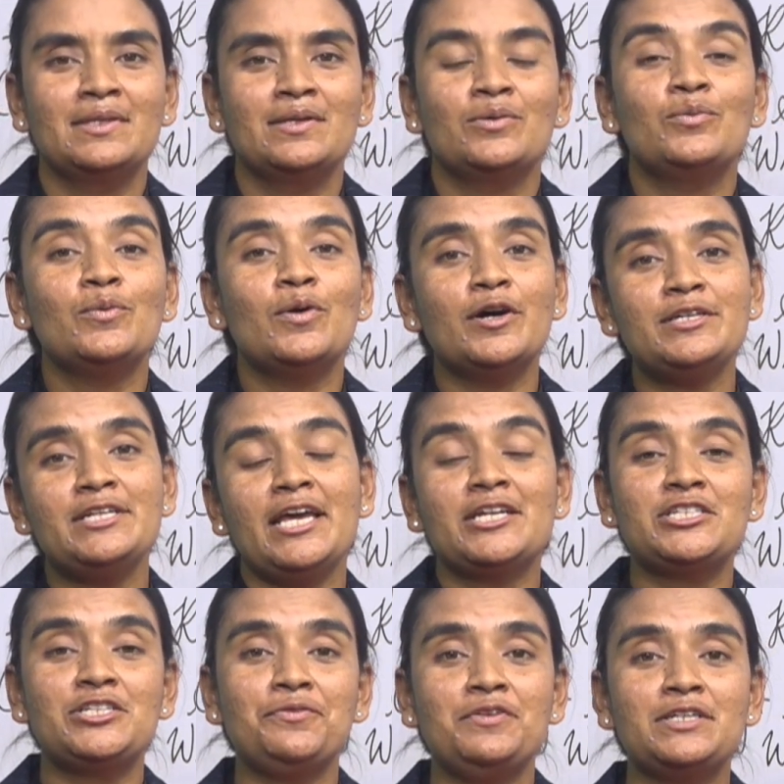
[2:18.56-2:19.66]
what
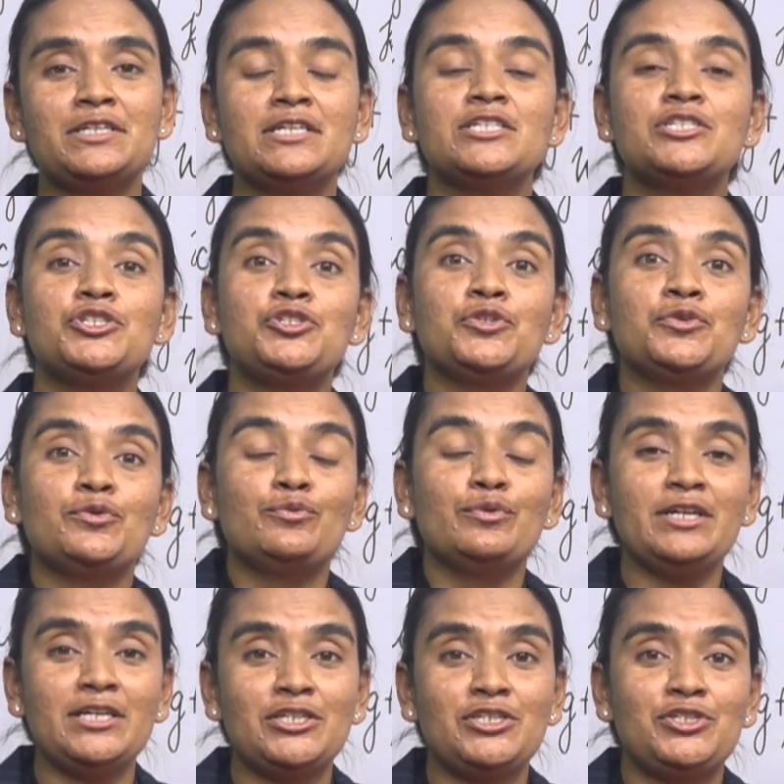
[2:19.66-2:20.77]
activities do
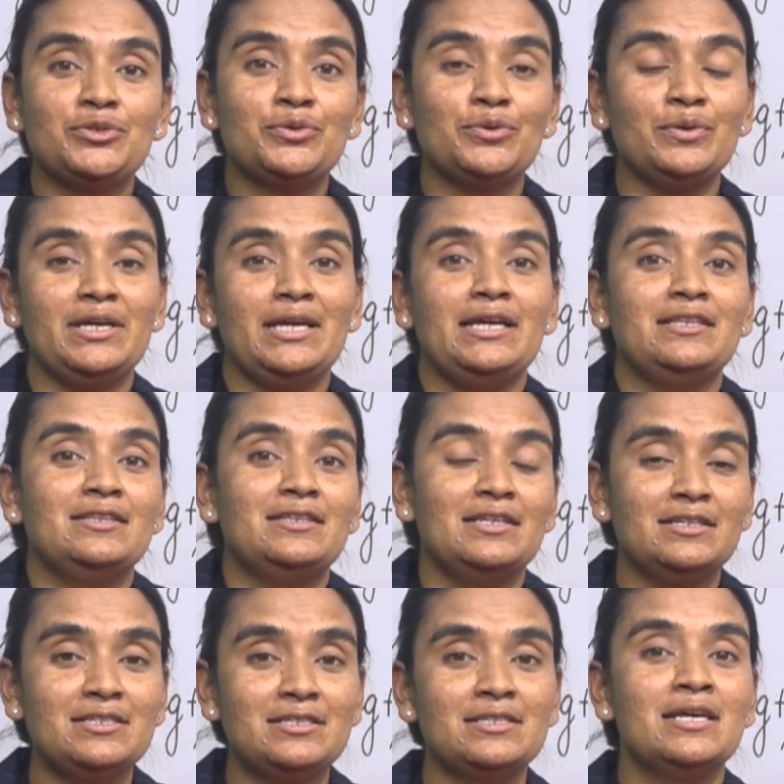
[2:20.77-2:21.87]
we do in
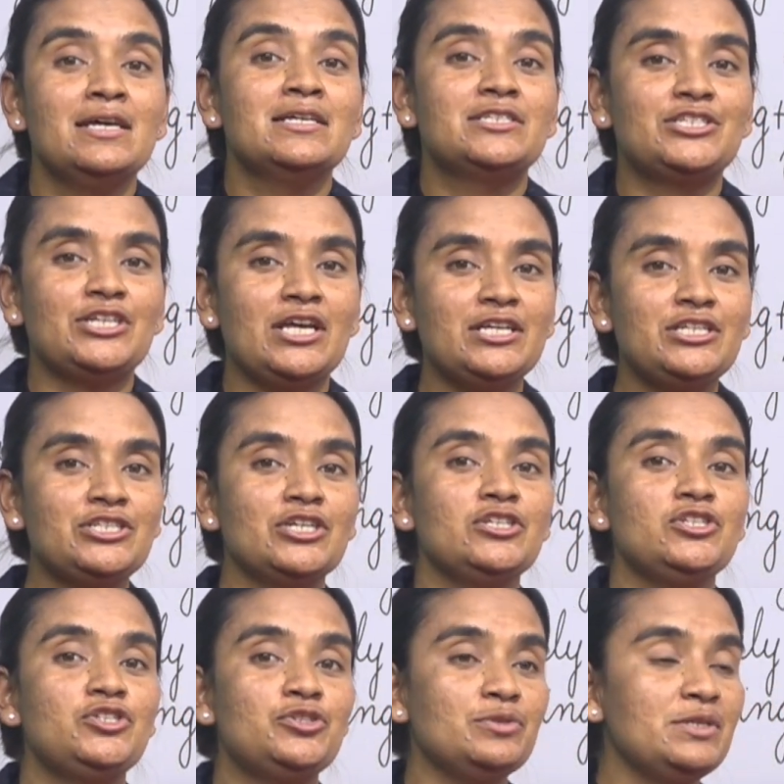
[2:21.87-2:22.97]
this session
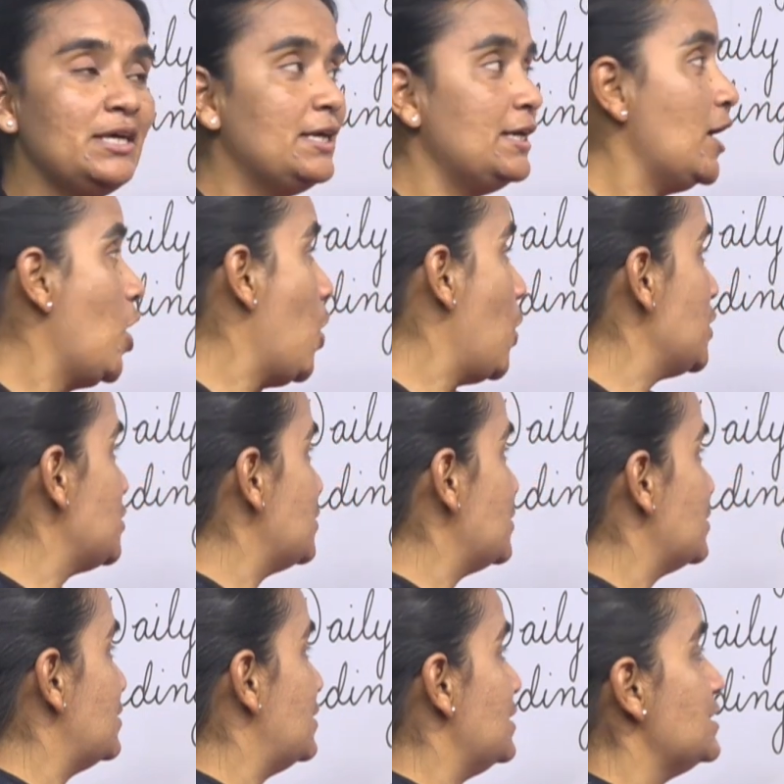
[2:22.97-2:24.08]
today under
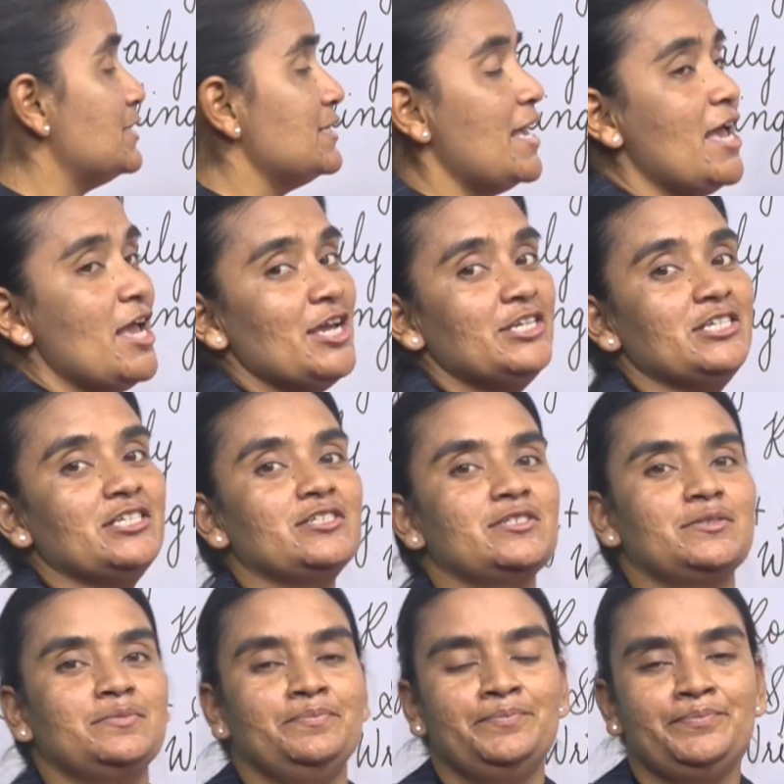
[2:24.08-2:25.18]
these
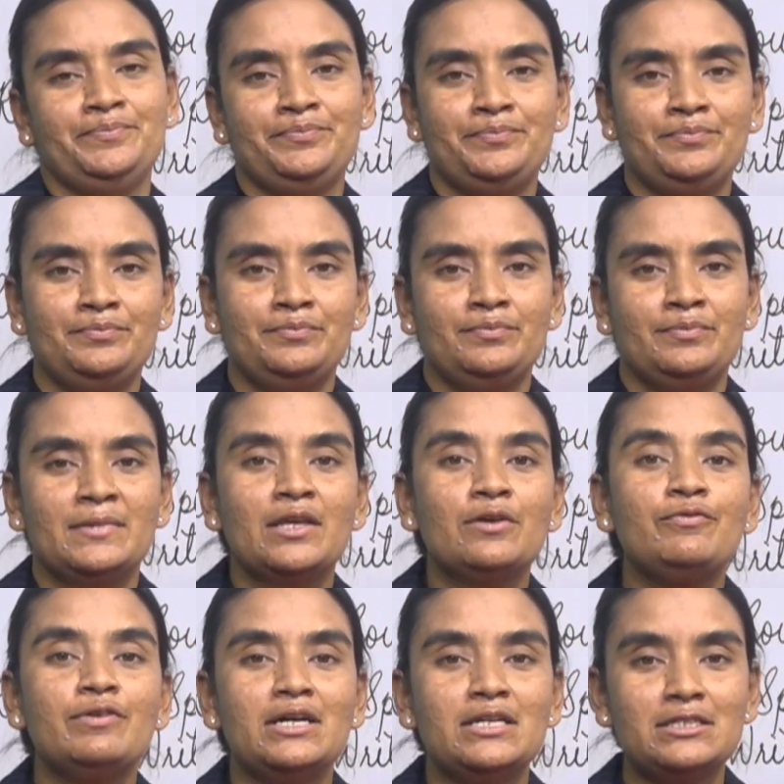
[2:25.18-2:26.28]
headings.
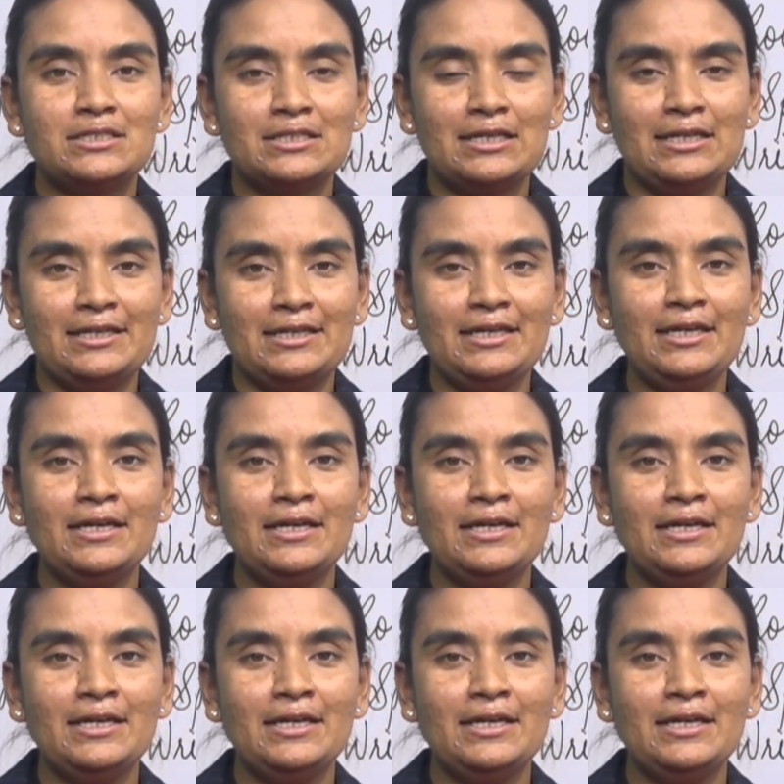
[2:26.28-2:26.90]
Firstly,